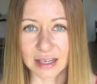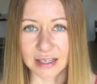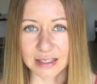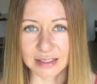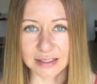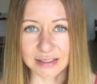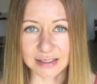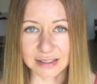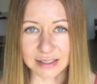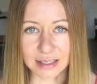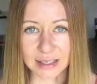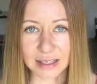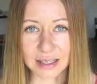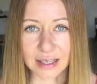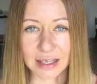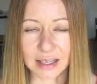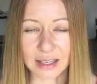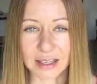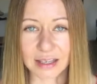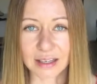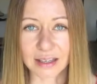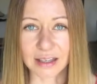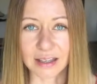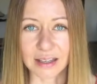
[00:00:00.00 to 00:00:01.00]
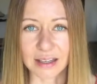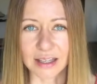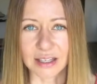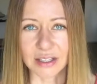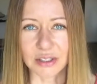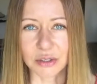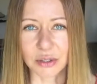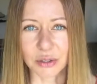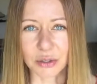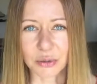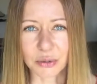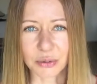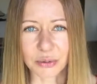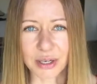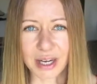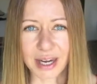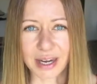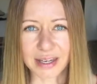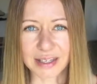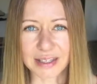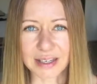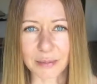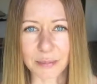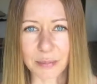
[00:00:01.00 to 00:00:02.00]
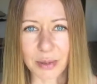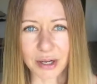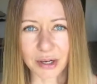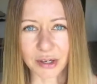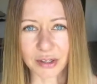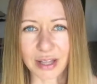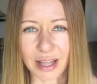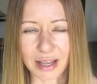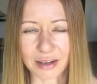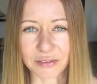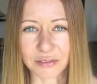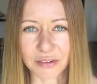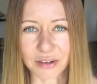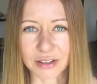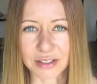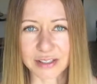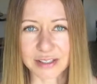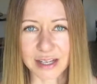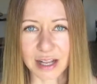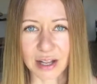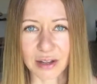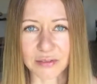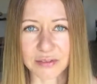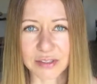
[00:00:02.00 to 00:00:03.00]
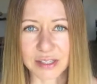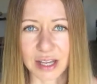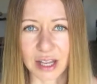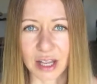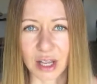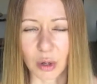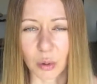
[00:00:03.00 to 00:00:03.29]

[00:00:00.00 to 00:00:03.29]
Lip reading: seeking to create a better life for ourselves.